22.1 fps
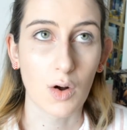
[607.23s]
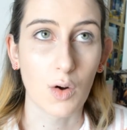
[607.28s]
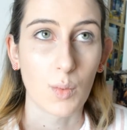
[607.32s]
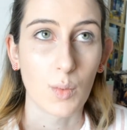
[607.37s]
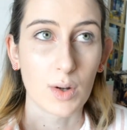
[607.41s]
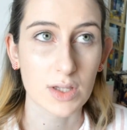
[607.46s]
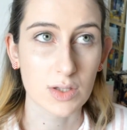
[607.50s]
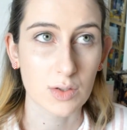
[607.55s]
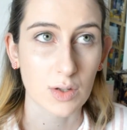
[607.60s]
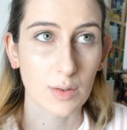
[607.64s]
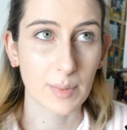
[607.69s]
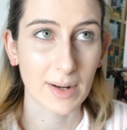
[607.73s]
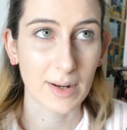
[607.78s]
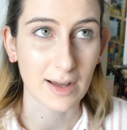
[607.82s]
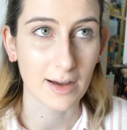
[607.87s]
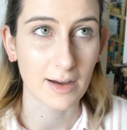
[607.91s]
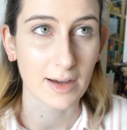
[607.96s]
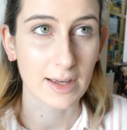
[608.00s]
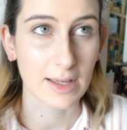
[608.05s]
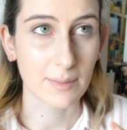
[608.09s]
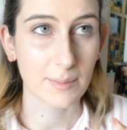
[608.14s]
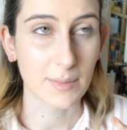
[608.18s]
want to
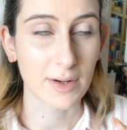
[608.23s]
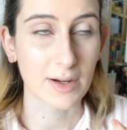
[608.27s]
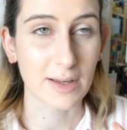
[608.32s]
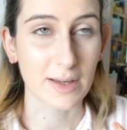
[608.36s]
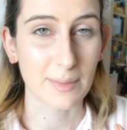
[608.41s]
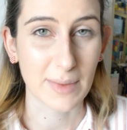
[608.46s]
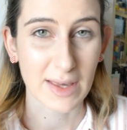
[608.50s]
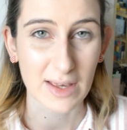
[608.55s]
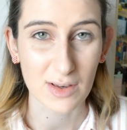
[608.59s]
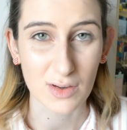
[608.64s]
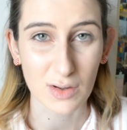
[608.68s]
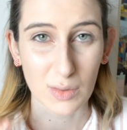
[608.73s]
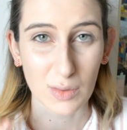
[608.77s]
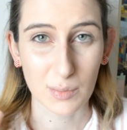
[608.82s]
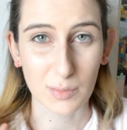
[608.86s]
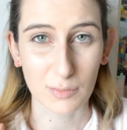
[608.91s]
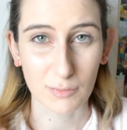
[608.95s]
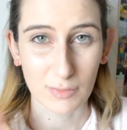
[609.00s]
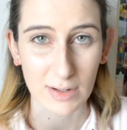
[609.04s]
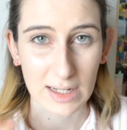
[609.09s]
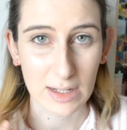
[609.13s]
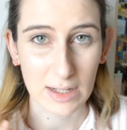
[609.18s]
apply my makeup
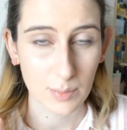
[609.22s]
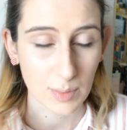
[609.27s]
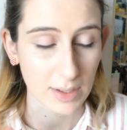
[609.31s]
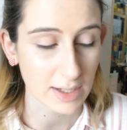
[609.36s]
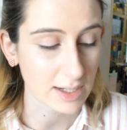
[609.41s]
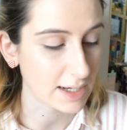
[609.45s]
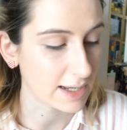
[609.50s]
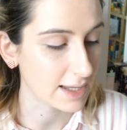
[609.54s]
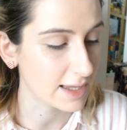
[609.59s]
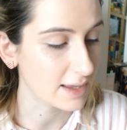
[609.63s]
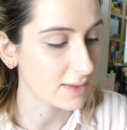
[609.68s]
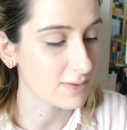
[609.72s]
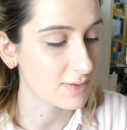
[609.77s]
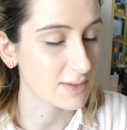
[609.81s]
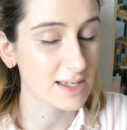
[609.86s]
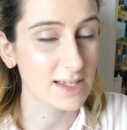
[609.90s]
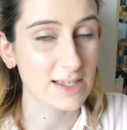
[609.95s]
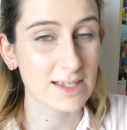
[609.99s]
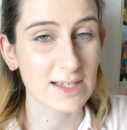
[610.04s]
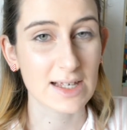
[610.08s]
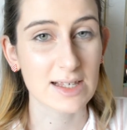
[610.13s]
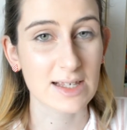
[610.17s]
really quickly,
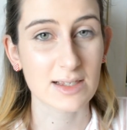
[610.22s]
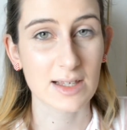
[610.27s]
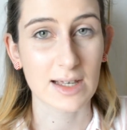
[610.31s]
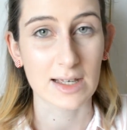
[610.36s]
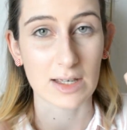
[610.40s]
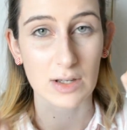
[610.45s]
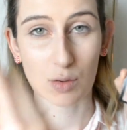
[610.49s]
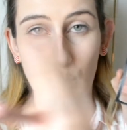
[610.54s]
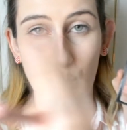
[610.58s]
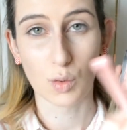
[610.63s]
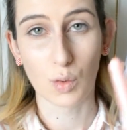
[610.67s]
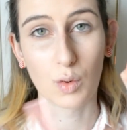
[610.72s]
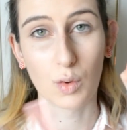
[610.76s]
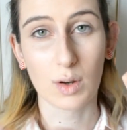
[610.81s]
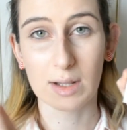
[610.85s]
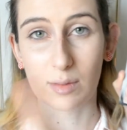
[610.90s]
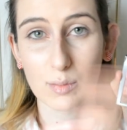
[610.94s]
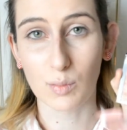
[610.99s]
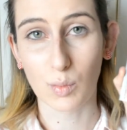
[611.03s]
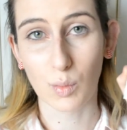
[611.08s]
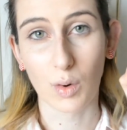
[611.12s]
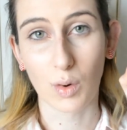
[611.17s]
this is like an
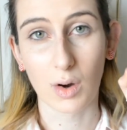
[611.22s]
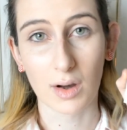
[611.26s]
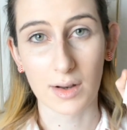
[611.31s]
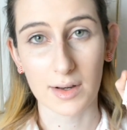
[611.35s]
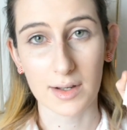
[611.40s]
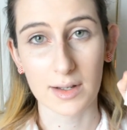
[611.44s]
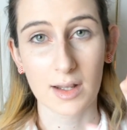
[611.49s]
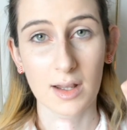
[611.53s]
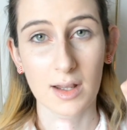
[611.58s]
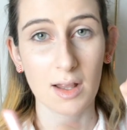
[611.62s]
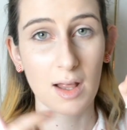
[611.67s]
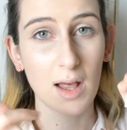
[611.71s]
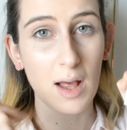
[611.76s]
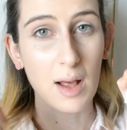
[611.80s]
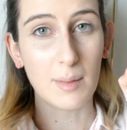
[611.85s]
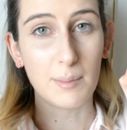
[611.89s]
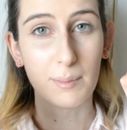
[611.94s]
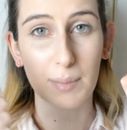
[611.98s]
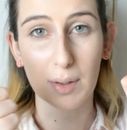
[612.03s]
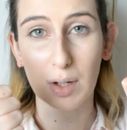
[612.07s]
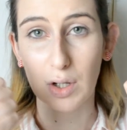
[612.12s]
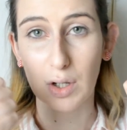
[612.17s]
all-in-one
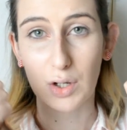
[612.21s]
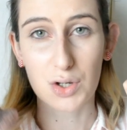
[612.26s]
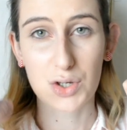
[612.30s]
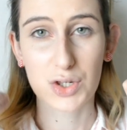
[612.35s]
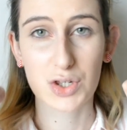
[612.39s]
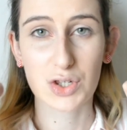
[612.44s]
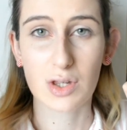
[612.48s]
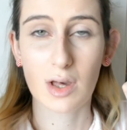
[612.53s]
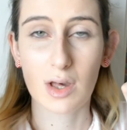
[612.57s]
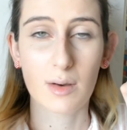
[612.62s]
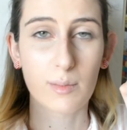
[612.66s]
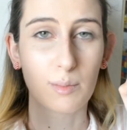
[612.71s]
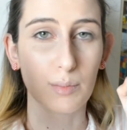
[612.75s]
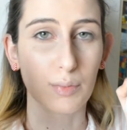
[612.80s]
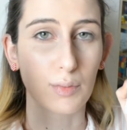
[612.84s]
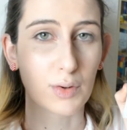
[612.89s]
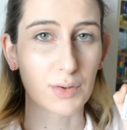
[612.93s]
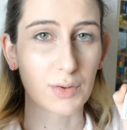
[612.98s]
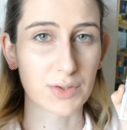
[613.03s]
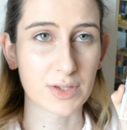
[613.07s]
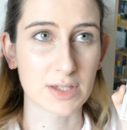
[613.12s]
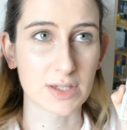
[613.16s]
blush
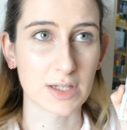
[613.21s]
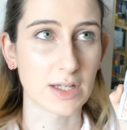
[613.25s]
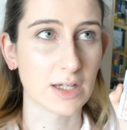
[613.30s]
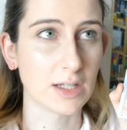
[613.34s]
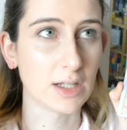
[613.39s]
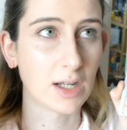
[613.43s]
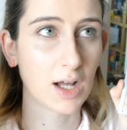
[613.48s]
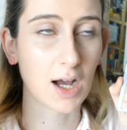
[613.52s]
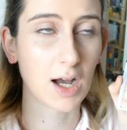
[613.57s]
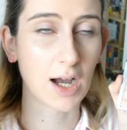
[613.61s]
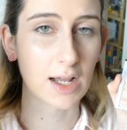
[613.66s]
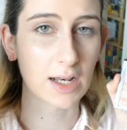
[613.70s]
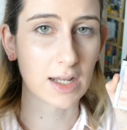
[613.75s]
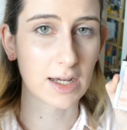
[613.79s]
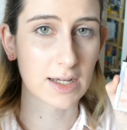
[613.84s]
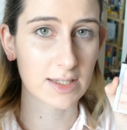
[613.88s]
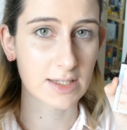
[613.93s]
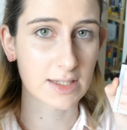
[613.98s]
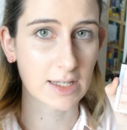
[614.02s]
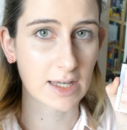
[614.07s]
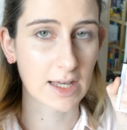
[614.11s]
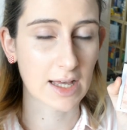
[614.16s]
bronzer and
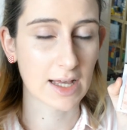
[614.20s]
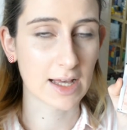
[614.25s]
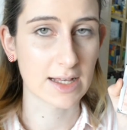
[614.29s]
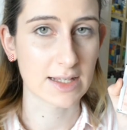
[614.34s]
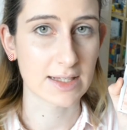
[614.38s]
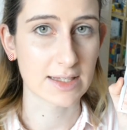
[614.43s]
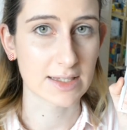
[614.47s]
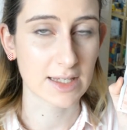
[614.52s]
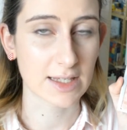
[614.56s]
highlighter and